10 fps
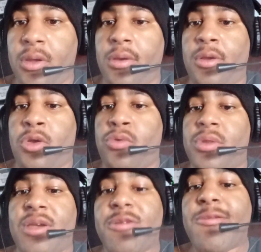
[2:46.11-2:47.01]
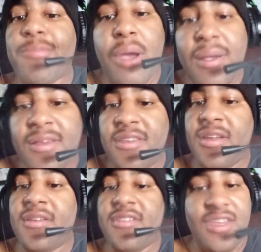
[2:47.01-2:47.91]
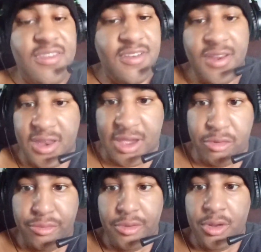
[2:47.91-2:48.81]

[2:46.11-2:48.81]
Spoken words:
They were practicing, testing it out.